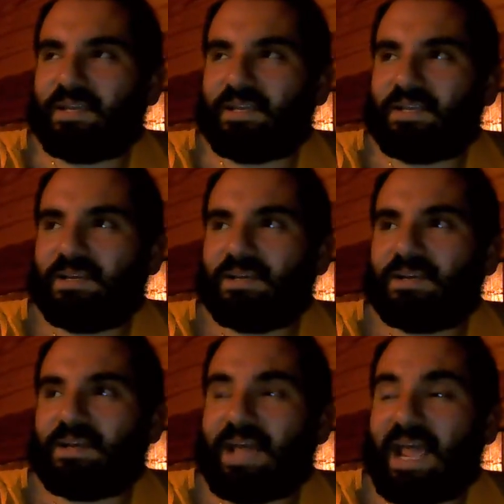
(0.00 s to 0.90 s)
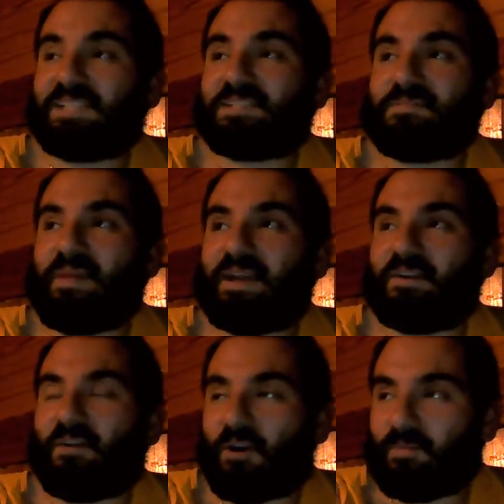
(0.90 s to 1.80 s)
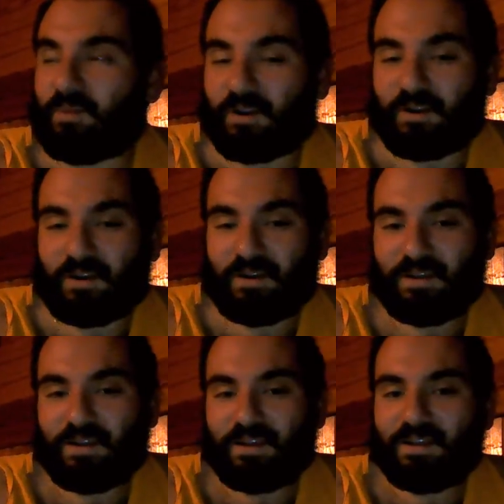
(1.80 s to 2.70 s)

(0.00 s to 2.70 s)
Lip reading: Queen, Handsome Man in Armor,